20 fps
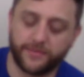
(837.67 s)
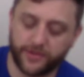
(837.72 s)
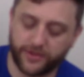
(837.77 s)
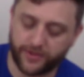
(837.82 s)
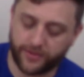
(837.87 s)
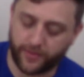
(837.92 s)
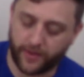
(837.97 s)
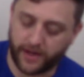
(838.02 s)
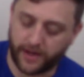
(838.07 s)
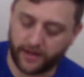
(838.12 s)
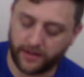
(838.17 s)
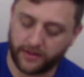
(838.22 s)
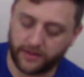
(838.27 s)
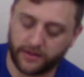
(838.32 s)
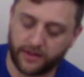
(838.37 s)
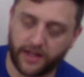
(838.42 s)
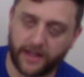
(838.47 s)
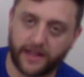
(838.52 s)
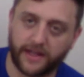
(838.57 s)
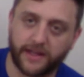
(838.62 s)
just regular
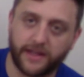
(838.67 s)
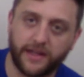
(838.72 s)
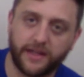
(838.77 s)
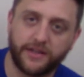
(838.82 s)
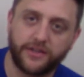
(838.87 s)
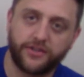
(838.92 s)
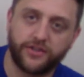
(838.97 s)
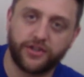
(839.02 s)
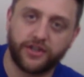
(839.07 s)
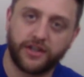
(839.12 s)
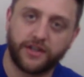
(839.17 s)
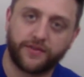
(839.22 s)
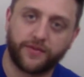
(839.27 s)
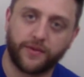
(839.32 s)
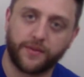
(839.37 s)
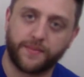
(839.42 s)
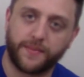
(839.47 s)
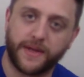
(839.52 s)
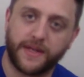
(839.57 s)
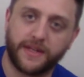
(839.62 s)
like cheese
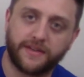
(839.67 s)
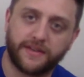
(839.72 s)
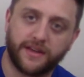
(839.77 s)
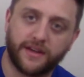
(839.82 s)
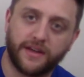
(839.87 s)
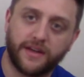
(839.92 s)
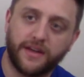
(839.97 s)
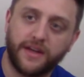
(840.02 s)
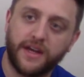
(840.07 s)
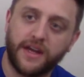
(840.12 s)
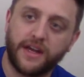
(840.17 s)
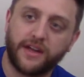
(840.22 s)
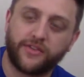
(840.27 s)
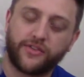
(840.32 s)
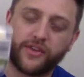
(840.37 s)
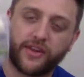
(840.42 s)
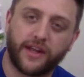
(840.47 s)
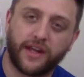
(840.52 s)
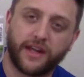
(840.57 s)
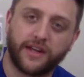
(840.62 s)
for pizza.
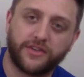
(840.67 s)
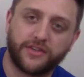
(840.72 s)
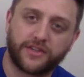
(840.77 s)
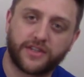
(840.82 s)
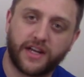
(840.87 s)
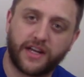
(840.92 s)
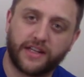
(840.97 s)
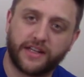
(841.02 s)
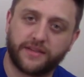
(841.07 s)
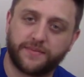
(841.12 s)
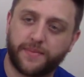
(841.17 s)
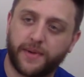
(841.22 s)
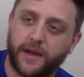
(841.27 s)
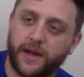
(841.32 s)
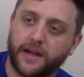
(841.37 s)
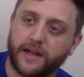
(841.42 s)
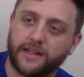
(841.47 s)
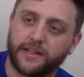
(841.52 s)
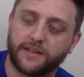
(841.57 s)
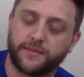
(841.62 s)
So they just got this,
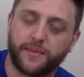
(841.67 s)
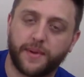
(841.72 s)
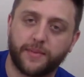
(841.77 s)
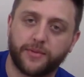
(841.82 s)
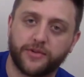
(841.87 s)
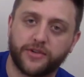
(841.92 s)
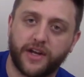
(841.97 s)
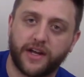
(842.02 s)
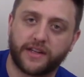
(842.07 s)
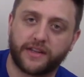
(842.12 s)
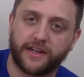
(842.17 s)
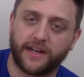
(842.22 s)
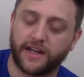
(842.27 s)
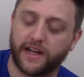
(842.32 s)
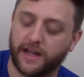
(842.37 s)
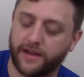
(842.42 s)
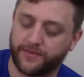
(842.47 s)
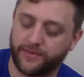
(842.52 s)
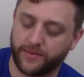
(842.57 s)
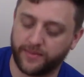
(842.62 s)
I got this pepper jack that I
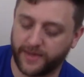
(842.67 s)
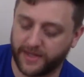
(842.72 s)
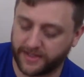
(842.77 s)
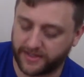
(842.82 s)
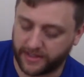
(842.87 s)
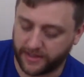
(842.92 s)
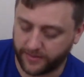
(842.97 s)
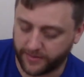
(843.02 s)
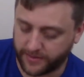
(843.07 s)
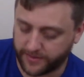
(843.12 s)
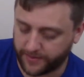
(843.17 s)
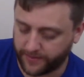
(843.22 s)
got for my sandwich